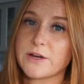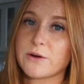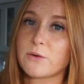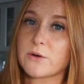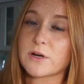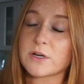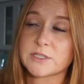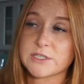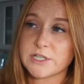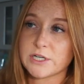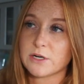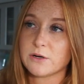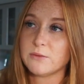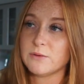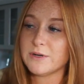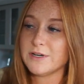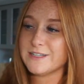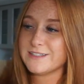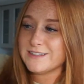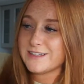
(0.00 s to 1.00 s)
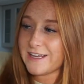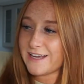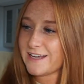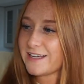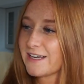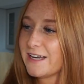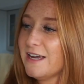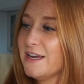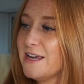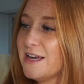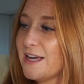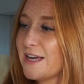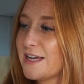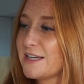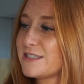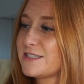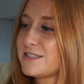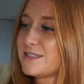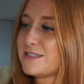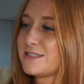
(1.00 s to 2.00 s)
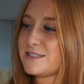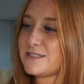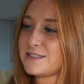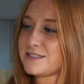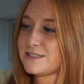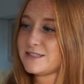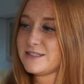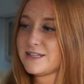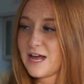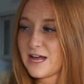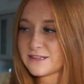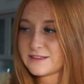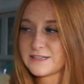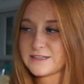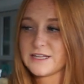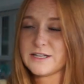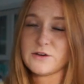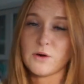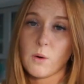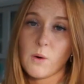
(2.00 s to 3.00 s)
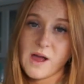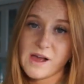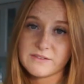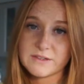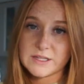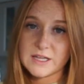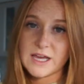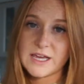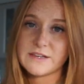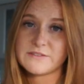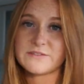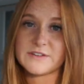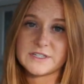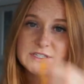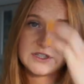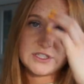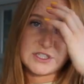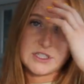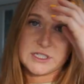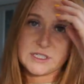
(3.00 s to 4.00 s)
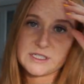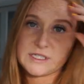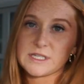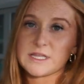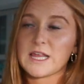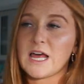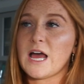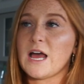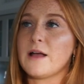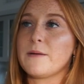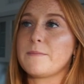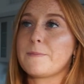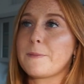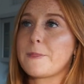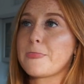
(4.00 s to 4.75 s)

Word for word: Or, you know, like, it's not that they don't have a life, it's just that